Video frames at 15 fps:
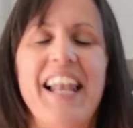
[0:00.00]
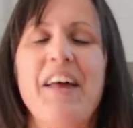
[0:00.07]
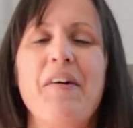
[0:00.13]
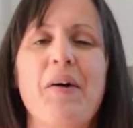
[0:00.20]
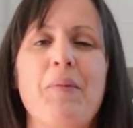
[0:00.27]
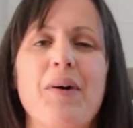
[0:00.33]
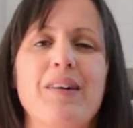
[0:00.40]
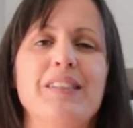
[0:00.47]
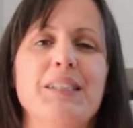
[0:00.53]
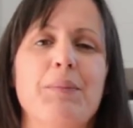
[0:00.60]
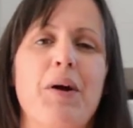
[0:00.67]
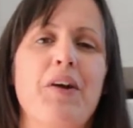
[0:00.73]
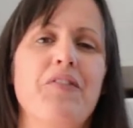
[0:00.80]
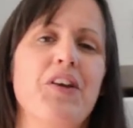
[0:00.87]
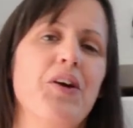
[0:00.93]
Hello and welcome to
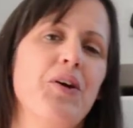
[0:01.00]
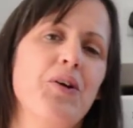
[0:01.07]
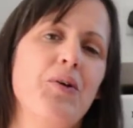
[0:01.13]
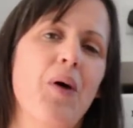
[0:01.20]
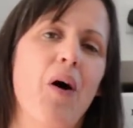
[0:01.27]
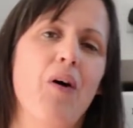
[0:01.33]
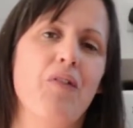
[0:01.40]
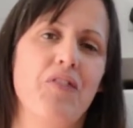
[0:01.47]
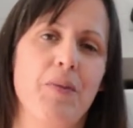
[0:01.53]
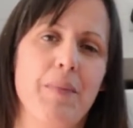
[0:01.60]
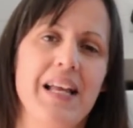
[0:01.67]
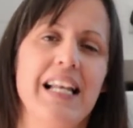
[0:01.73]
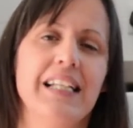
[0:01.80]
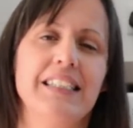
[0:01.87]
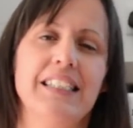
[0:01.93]
my review of the
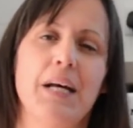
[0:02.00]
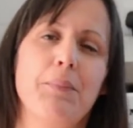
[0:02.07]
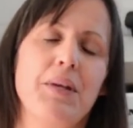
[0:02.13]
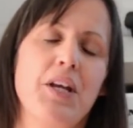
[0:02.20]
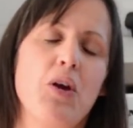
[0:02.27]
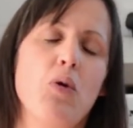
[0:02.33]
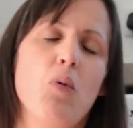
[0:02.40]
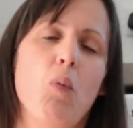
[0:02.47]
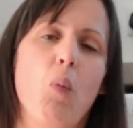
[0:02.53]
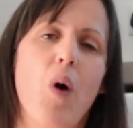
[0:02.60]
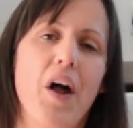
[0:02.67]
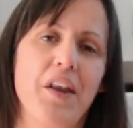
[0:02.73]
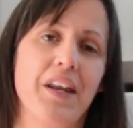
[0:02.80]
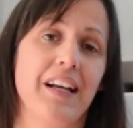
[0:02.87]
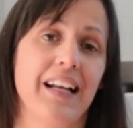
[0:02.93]
Miele
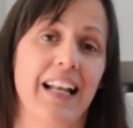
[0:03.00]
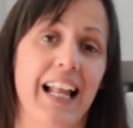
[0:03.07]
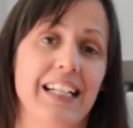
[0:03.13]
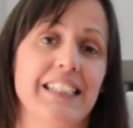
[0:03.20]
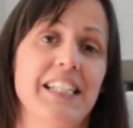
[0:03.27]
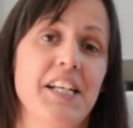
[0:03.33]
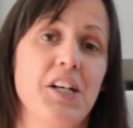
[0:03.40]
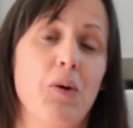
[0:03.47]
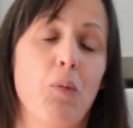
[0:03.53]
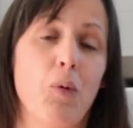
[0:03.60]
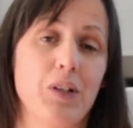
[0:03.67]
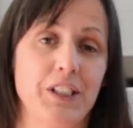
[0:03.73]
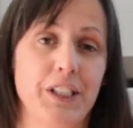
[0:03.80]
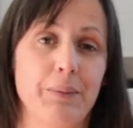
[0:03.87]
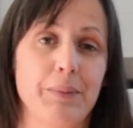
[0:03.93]
W1 Classic
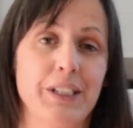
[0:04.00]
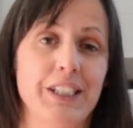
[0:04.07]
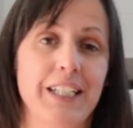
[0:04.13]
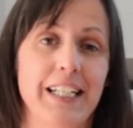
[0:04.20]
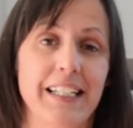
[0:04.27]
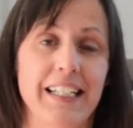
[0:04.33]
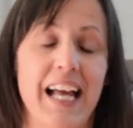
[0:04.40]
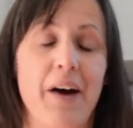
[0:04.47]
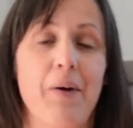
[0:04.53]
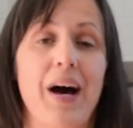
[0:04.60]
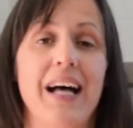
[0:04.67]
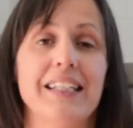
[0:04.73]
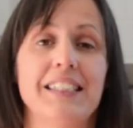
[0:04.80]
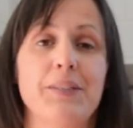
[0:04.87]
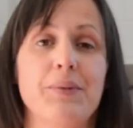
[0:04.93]
washing machine. Now,
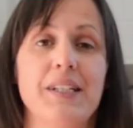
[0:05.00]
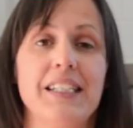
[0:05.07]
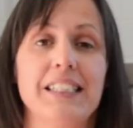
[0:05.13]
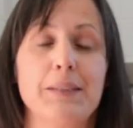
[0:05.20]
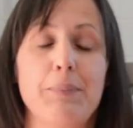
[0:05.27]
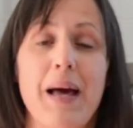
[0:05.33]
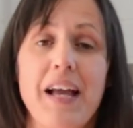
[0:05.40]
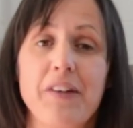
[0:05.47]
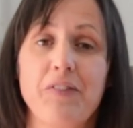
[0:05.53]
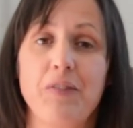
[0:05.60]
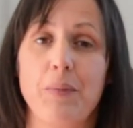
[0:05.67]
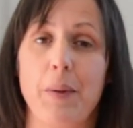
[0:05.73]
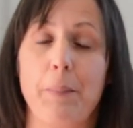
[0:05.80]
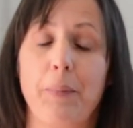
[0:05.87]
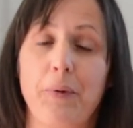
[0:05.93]
as you would expect
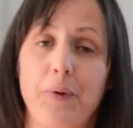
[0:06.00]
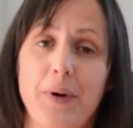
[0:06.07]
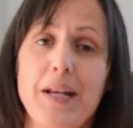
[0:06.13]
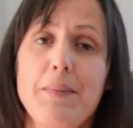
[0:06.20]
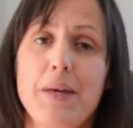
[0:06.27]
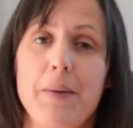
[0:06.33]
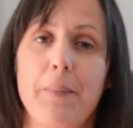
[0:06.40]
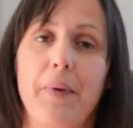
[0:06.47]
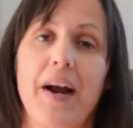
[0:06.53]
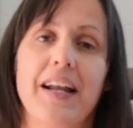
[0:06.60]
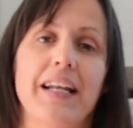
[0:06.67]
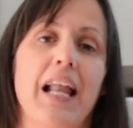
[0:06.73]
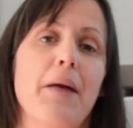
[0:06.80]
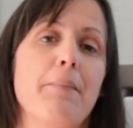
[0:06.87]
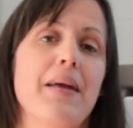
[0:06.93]
from a premium
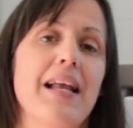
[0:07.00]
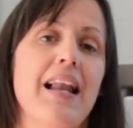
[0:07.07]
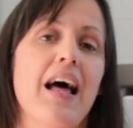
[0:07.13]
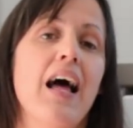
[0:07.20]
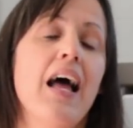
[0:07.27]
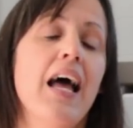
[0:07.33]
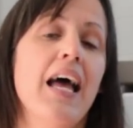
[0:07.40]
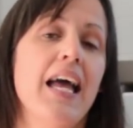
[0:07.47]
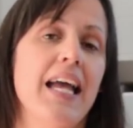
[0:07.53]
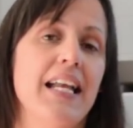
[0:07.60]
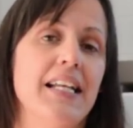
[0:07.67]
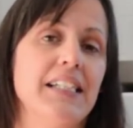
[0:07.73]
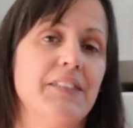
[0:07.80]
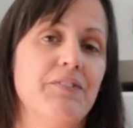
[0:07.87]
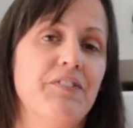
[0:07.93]
brand like Miele,
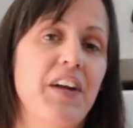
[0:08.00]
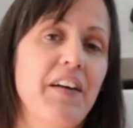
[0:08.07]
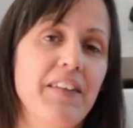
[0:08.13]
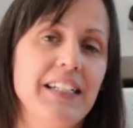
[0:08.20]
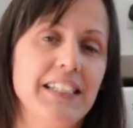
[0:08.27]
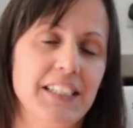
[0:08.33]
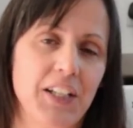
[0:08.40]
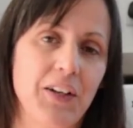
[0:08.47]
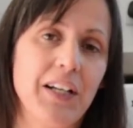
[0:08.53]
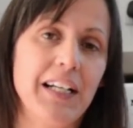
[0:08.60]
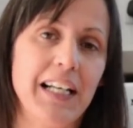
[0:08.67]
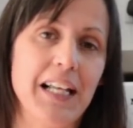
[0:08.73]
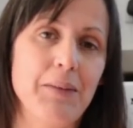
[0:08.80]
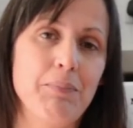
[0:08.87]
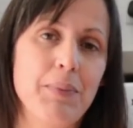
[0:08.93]
it is very
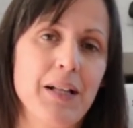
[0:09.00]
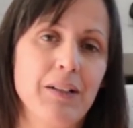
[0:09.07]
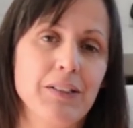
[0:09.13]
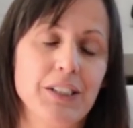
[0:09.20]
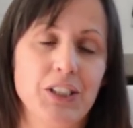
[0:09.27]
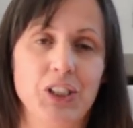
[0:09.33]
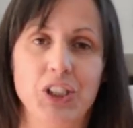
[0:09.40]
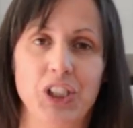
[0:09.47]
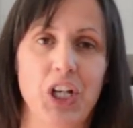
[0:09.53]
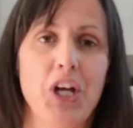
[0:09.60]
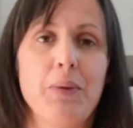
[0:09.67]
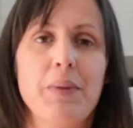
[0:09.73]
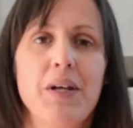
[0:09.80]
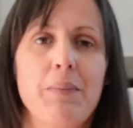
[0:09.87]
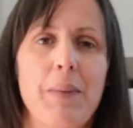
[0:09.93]
solidly built,
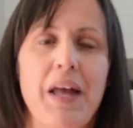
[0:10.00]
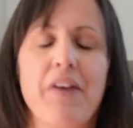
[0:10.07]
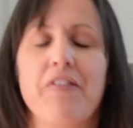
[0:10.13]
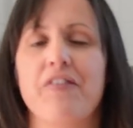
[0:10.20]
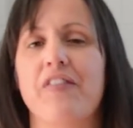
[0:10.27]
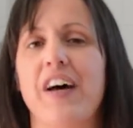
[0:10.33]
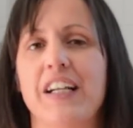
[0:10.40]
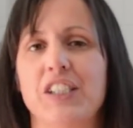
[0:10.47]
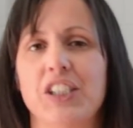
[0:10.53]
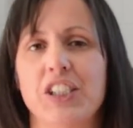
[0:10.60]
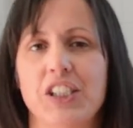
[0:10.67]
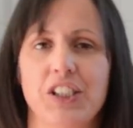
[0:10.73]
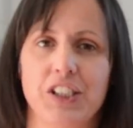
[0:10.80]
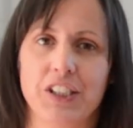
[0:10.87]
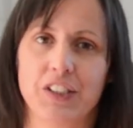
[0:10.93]
German manufactured
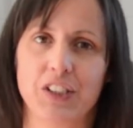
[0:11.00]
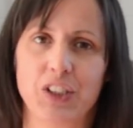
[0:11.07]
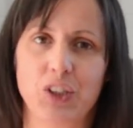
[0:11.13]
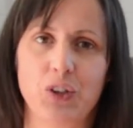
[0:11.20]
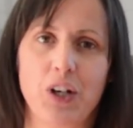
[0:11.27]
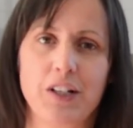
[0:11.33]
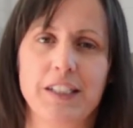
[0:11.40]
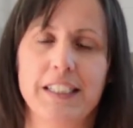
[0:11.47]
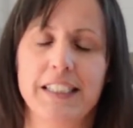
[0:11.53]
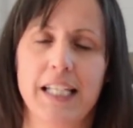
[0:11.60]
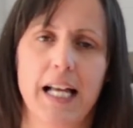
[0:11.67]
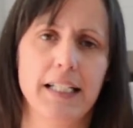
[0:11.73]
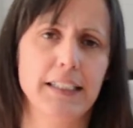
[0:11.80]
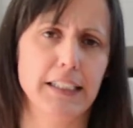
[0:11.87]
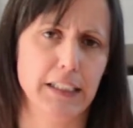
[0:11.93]
and constructed
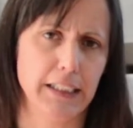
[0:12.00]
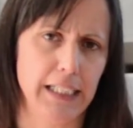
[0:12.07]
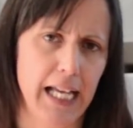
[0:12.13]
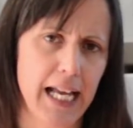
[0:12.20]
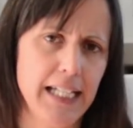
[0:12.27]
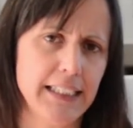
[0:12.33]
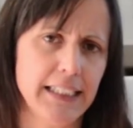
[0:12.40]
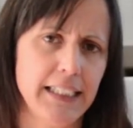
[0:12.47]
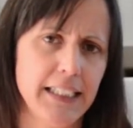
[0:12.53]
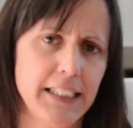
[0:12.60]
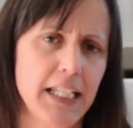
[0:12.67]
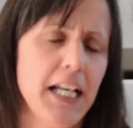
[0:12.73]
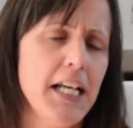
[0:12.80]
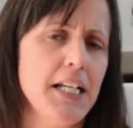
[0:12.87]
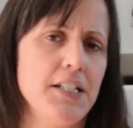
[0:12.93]
and tested
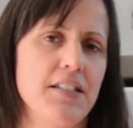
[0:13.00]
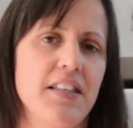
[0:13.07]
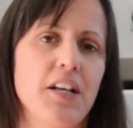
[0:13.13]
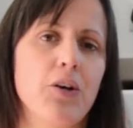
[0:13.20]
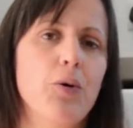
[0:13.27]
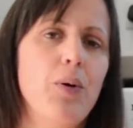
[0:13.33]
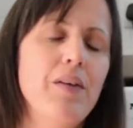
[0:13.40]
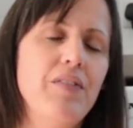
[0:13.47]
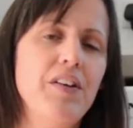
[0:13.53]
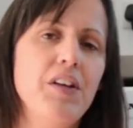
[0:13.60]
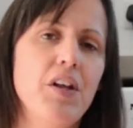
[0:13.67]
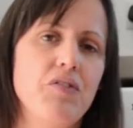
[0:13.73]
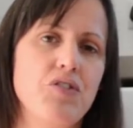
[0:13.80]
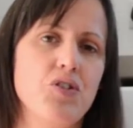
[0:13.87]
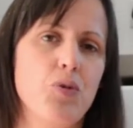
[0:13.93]
to the
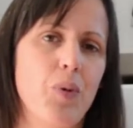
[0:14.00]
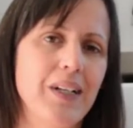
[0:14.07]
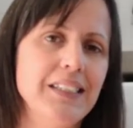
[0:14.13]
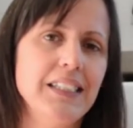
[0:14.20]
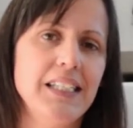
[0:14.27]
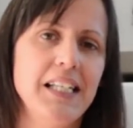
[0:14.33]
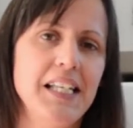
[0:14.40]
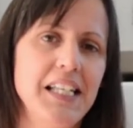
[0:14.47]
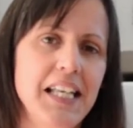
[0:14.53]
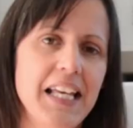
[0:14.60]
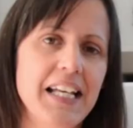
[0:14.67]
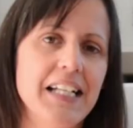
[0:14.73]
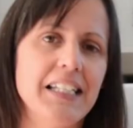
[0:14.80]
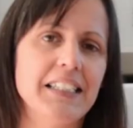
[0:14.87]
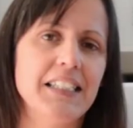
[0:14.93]
equivalent of 20
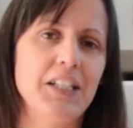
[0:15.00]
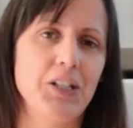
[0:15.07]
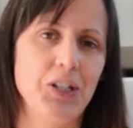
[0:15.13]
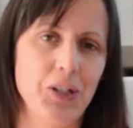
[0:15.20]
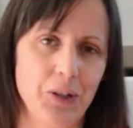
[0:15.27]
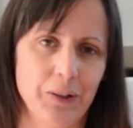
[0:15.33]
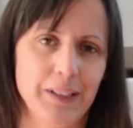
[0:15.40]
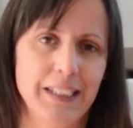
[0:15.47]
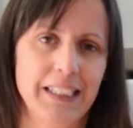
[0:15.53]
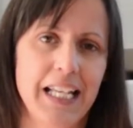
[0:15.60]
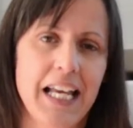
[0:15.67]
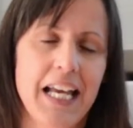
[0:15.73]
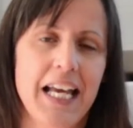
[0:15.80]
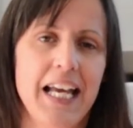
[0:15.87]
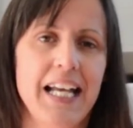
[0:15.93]
years use.
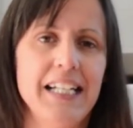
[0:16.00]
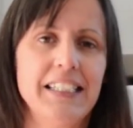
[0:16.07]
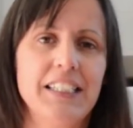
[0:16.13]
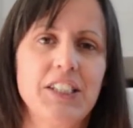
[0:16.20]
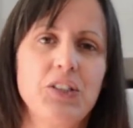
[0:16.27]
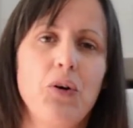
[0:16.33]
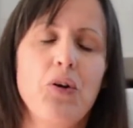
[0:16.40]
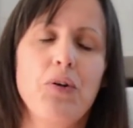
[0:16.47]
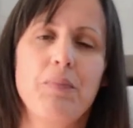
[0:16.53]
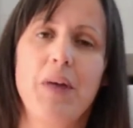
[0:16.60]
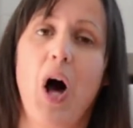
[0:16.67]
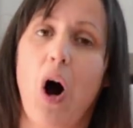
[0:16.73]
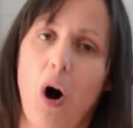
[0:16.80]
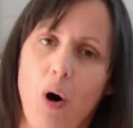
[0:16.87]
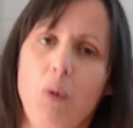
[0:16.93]
It's got
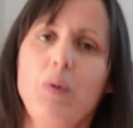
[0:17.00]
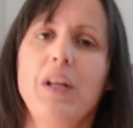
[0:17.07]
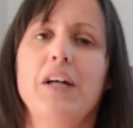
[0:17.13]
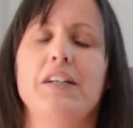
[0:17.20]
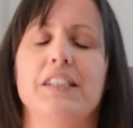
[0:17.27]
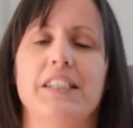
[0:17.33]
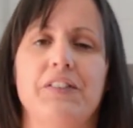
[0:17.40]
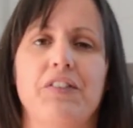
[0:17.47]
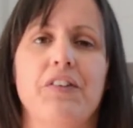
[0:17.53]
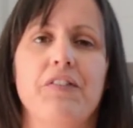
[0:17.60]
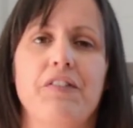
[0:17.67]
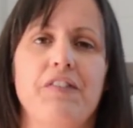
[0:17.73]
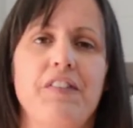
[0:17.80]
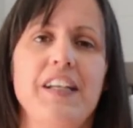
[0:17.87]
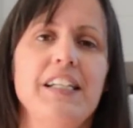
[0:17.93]
a whole load of different
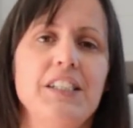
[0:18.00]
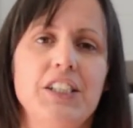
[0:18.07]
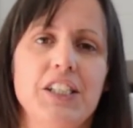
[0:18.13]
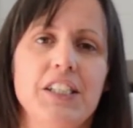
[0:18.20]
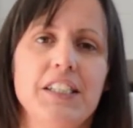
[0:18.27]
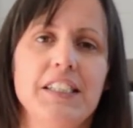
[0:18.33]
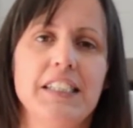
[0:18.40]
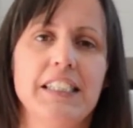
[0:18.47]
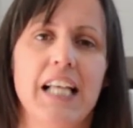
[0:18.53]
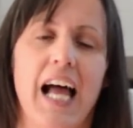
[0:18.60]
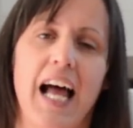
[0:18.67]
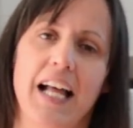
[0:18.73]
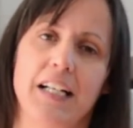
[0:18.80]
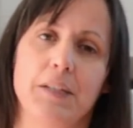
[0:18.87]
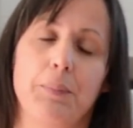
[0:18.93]
features
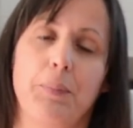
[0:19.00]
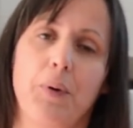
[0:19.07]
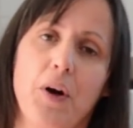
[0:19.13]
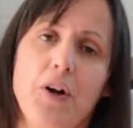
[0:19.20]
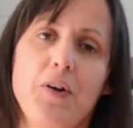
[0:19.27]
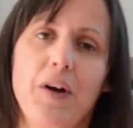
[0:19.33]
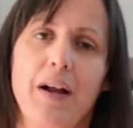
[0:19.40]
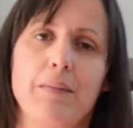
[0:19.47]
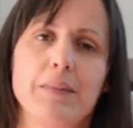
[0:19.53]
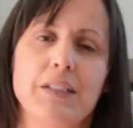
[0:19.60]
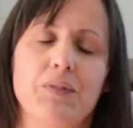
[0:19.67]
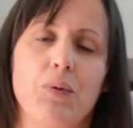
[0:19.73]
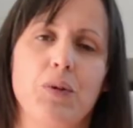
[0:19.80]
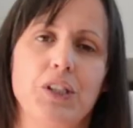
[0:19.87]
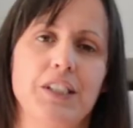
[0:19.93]
and
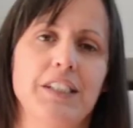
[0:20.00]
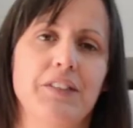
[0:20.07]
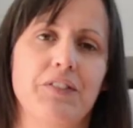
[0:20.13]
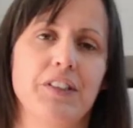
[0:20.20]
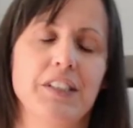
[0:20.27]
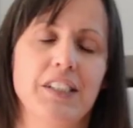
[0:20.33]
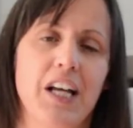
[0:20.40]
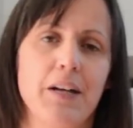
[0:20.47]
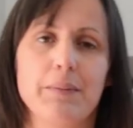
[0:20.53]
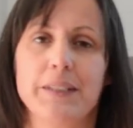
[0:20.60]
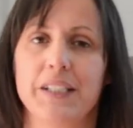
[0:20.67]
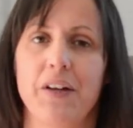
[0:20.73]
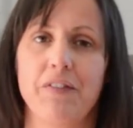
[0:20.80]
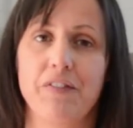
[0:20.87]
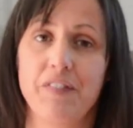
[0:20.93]
programs for washing different
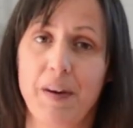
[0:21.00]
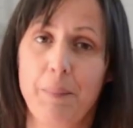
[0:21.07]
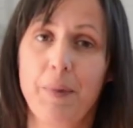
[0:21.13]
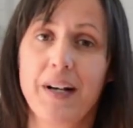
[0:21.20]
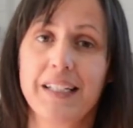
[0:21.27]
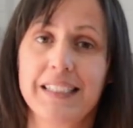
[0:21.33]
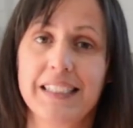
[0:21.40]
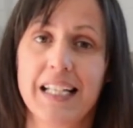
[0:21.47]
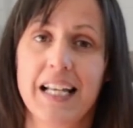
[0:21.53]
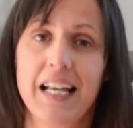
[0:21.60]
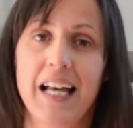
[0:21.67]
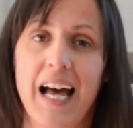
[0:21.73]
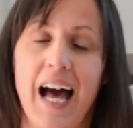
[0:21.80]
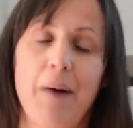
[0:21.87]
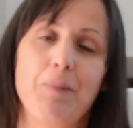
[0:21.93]
types of fabrics,
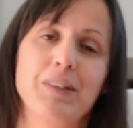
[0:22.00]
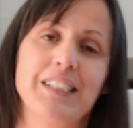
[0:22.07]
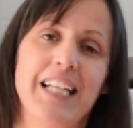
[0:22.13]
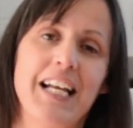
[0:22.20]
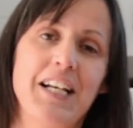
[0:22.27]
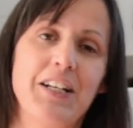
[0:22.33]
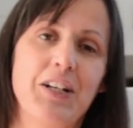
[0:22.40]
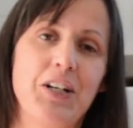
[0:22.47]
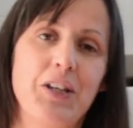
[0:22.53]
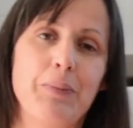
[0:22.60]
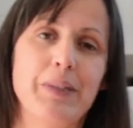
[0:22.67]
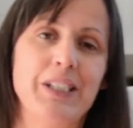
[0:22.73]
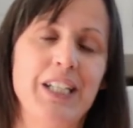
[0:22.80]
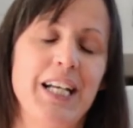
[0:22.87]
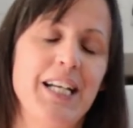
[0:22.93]
and we'll take a look at the
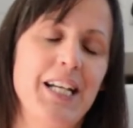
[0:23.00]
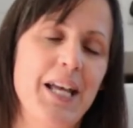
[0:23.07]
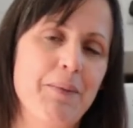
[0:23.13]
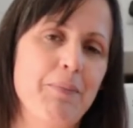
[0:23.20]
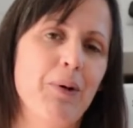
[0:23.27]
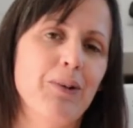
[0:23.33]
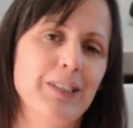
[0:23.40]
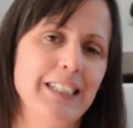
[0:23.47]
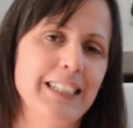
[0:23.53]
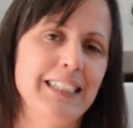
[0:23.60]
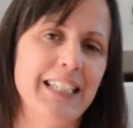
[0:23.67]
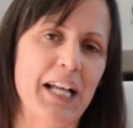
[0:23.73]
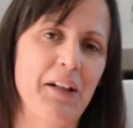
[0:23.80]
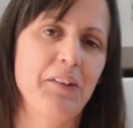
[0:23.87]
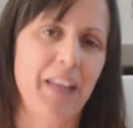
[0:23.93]
machine in more
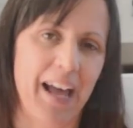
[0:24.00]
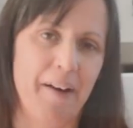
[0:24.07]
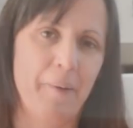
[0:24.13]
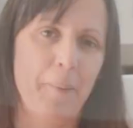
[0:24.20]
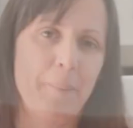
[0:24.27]
detail now.